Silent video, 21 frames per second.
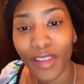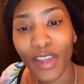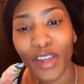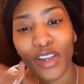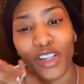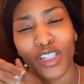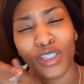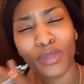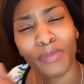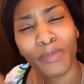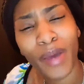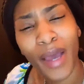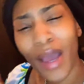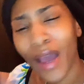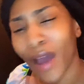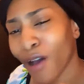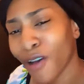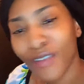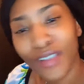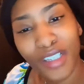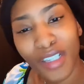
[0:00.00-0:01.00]
there's
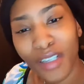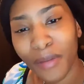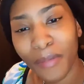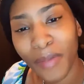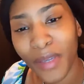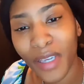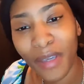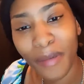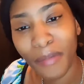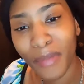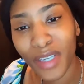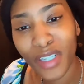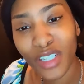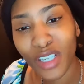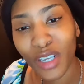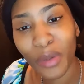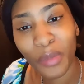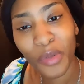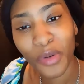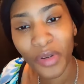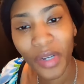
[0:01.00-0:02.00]
bound to be
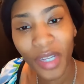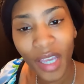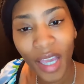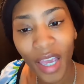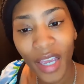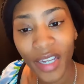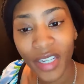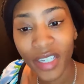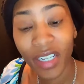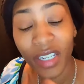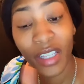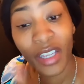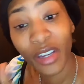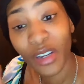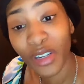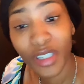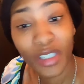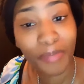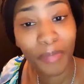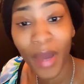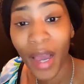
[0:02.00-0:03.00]
miscommunication.
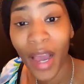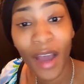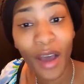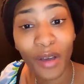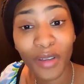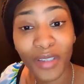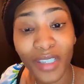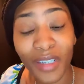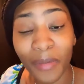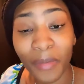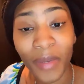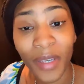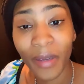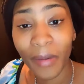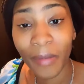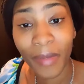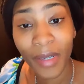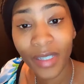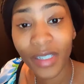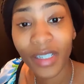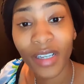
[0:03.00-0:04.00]
There's bound to
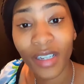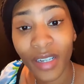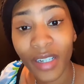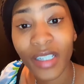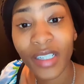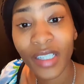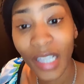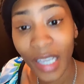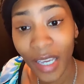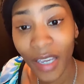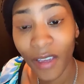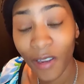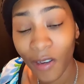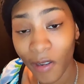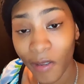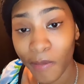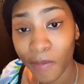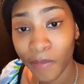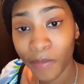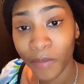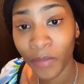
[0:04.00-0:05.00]
be misunderstanding.